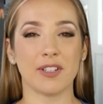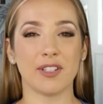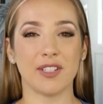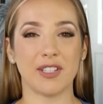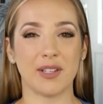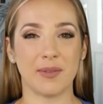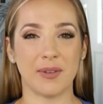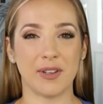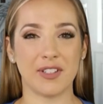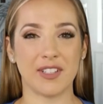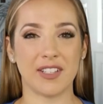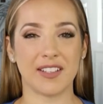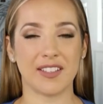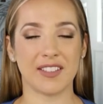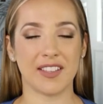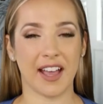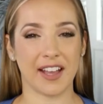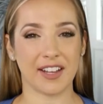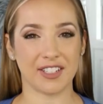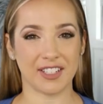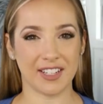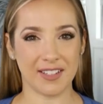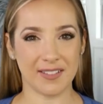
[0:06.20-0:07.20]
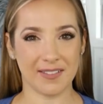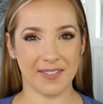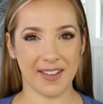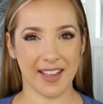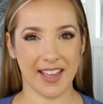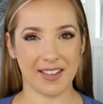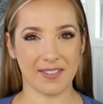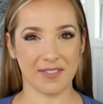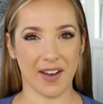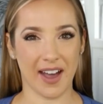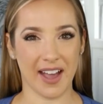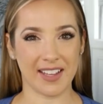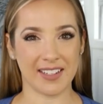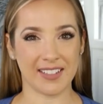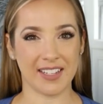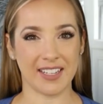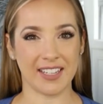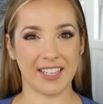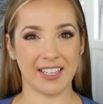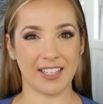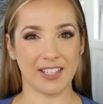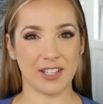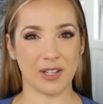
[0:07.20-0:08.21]
to the music section and find the
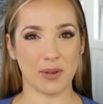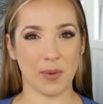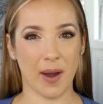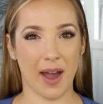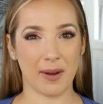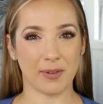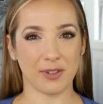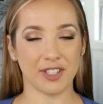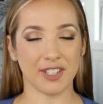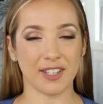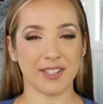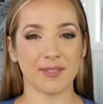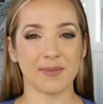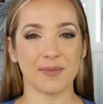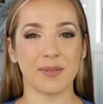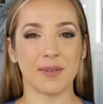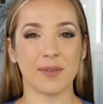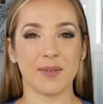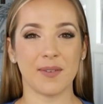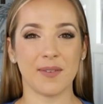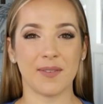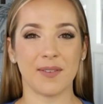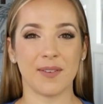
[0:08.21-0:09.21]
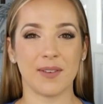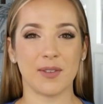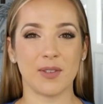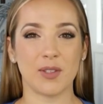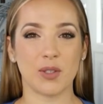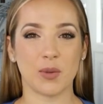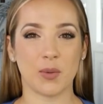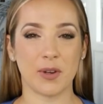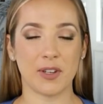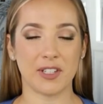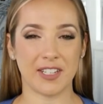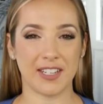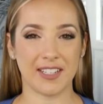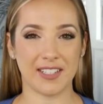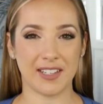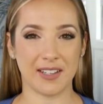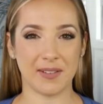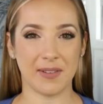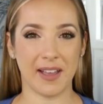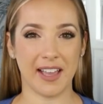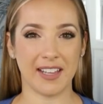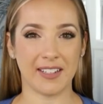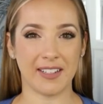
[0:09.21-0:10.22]
EQ option. Switch it to
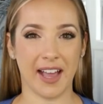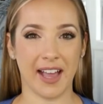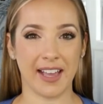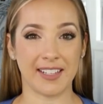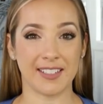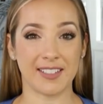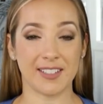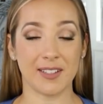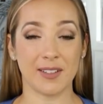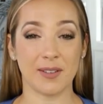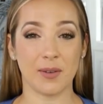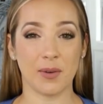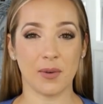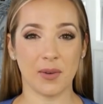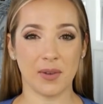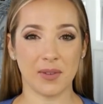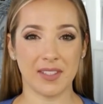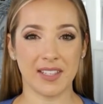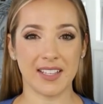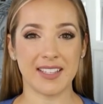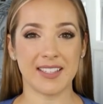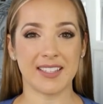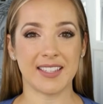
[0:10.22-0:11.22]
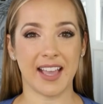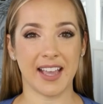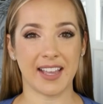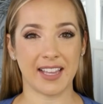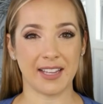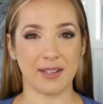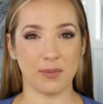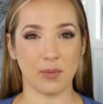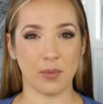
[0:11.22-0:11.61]
late night. This setting